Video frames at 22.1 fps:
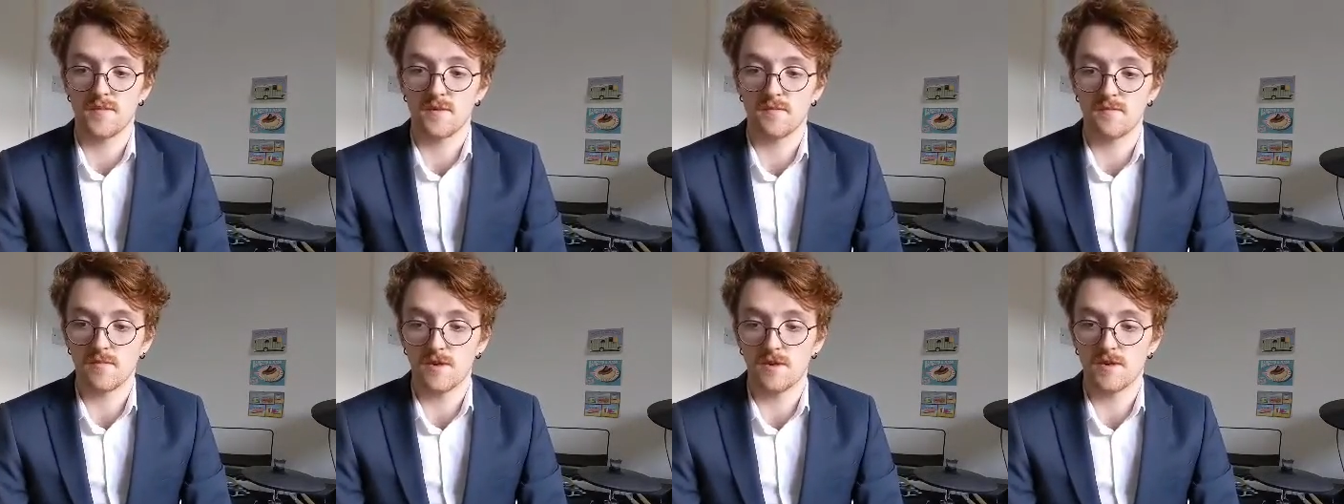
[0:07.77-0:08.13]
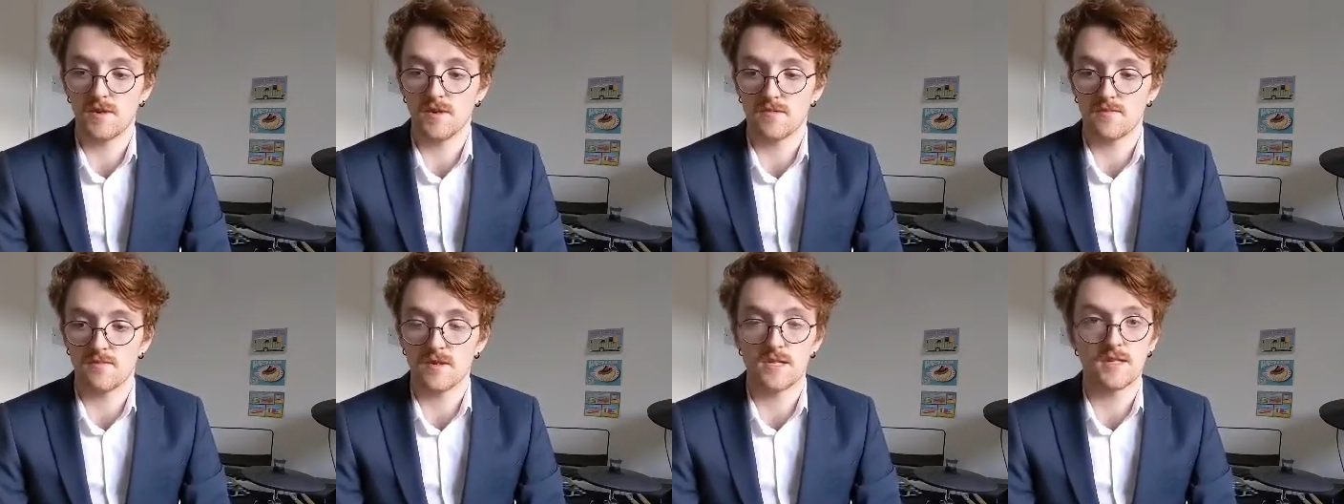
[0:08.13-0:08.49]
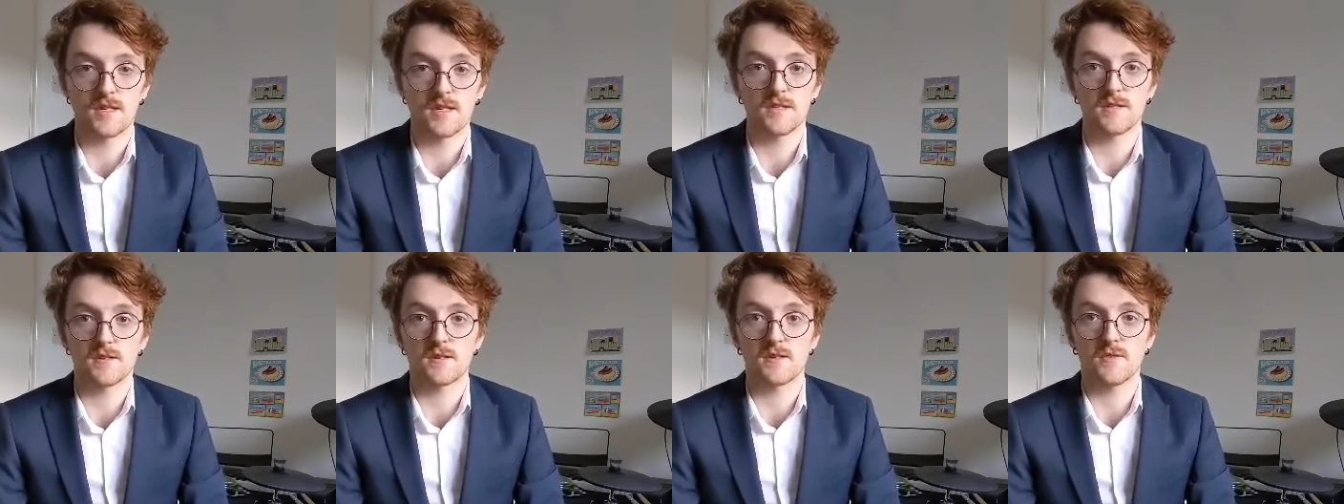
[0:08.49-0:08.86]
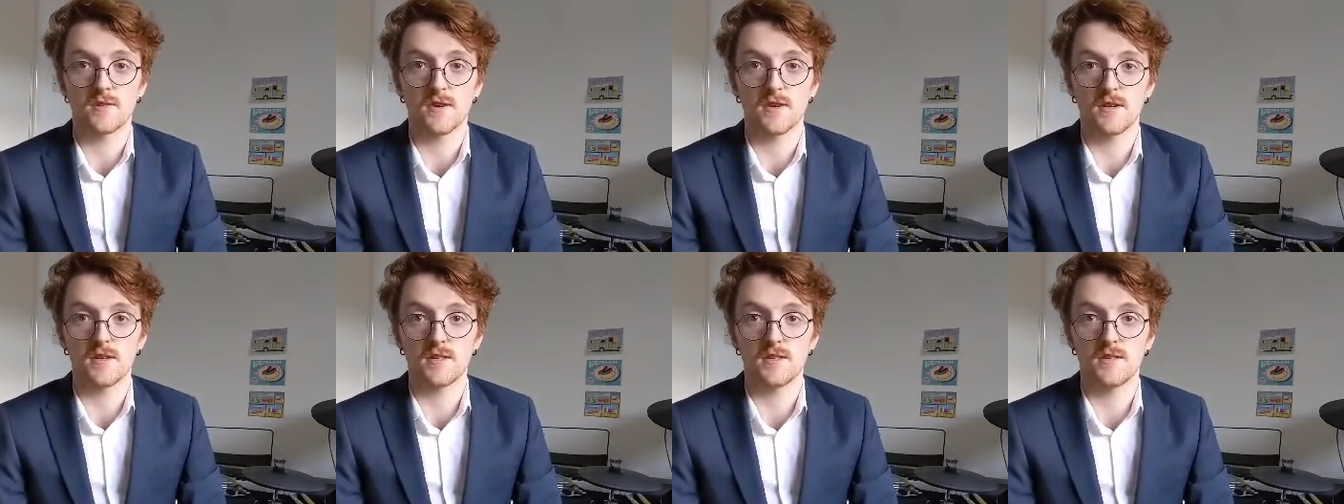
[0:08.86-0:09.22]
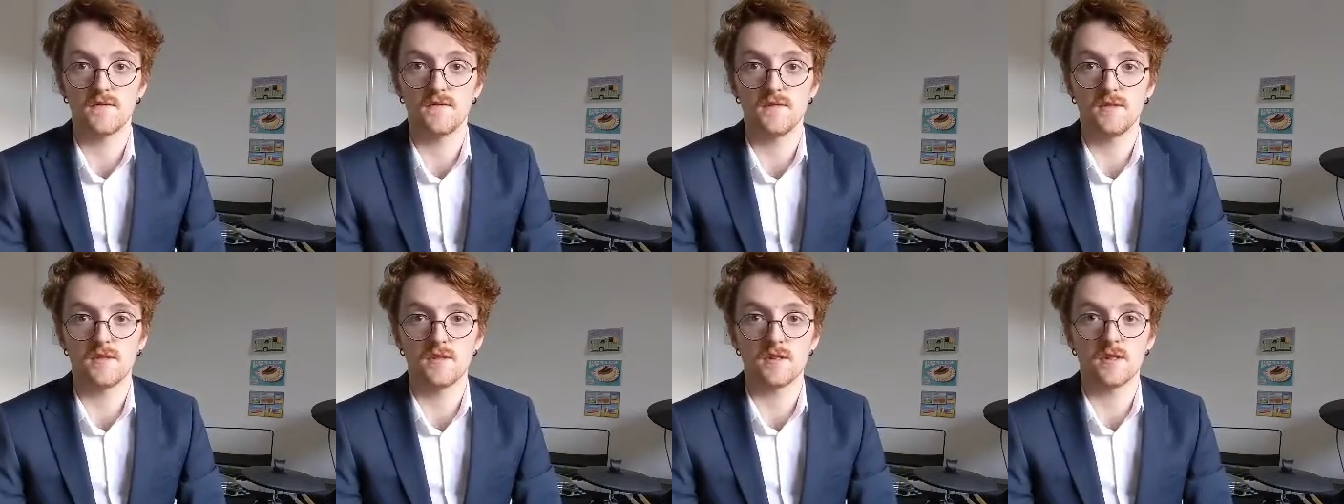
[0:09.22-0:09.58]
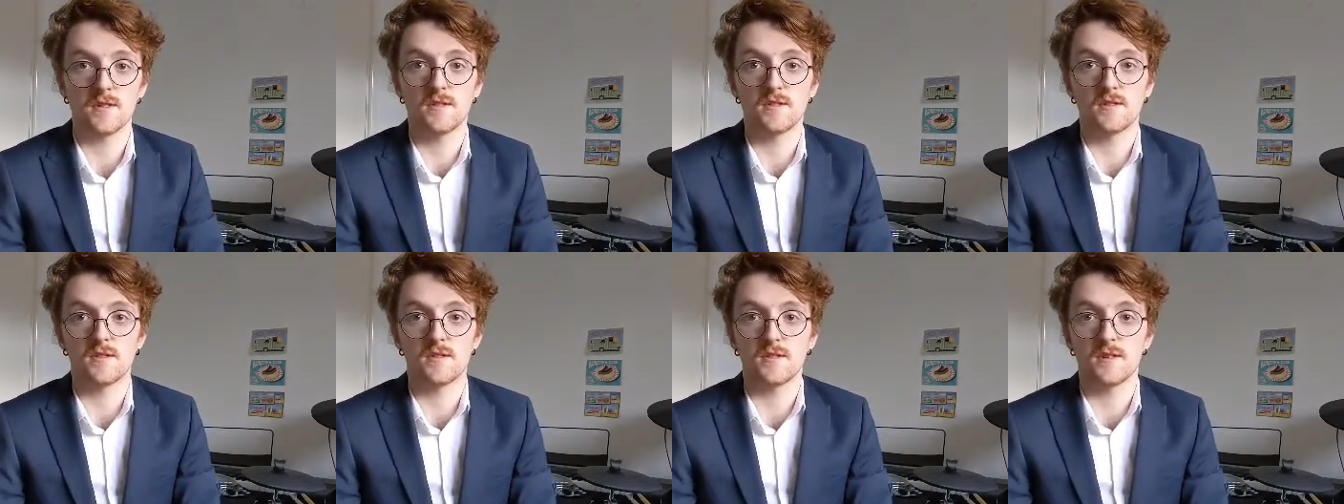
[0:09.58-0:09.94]
been with Winchester Creatives
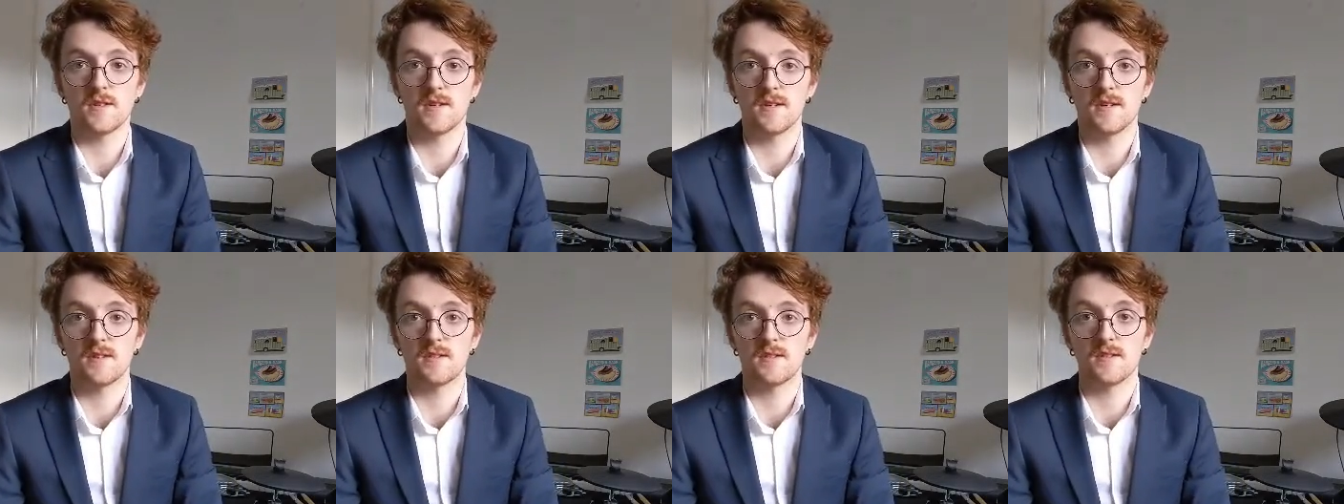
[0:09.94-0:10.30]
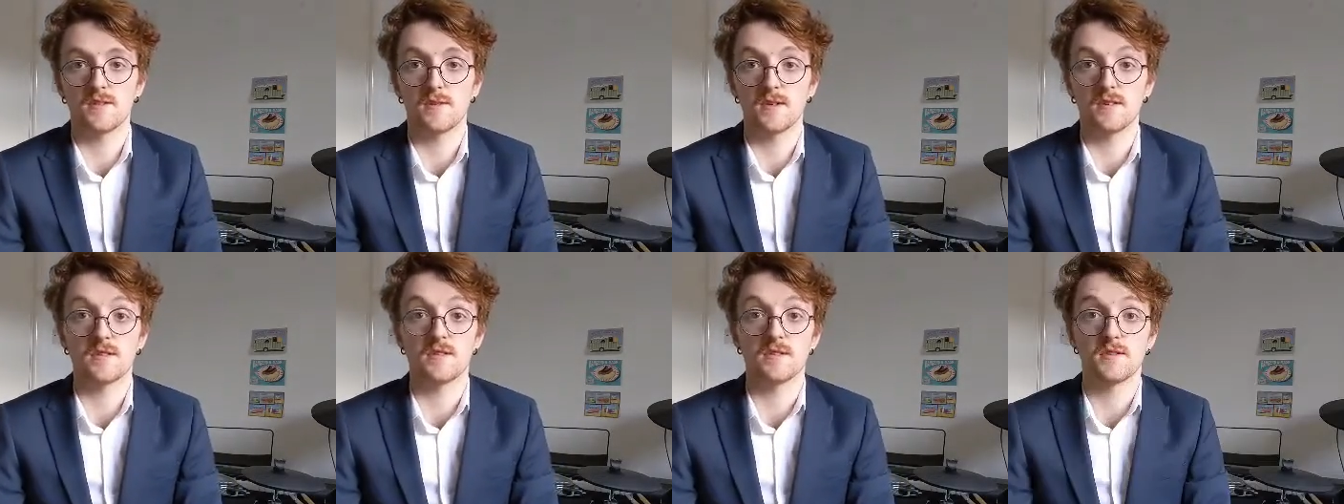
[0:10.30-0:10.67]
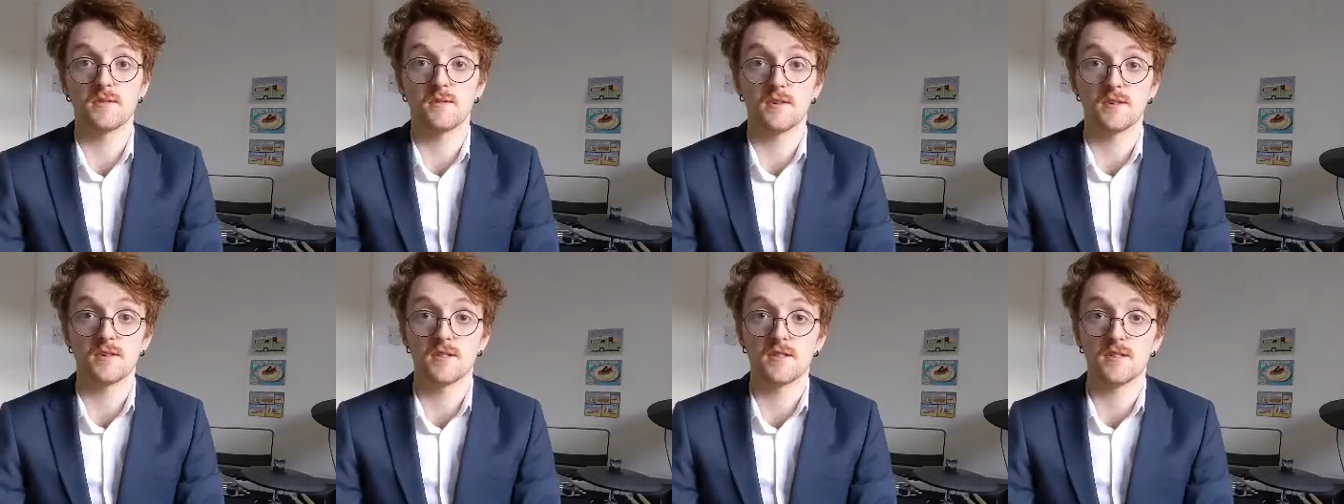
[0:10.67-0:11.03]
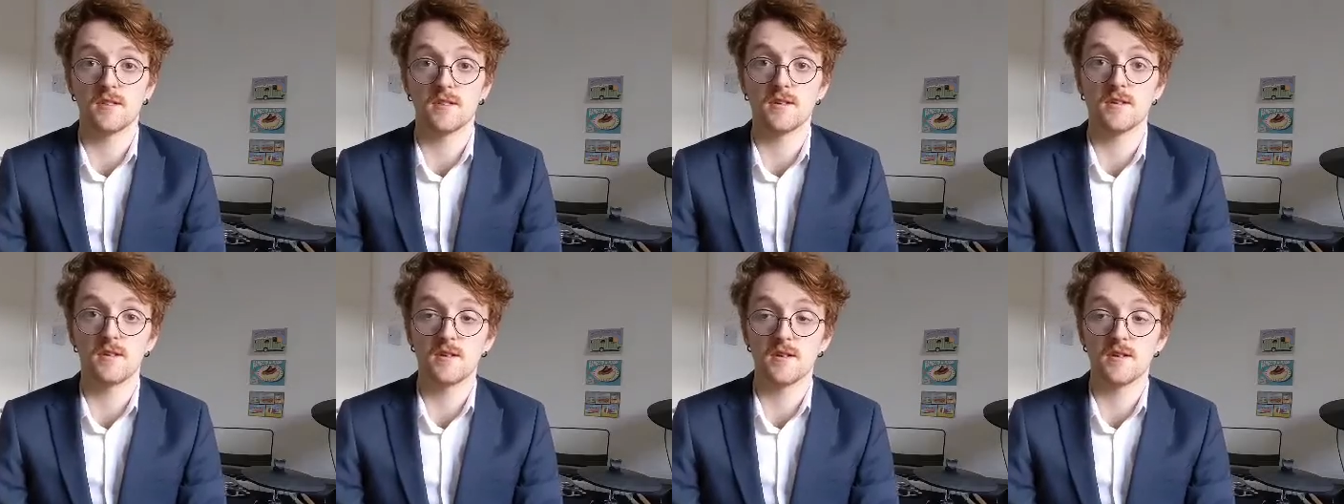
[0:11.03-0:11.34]
since 2020.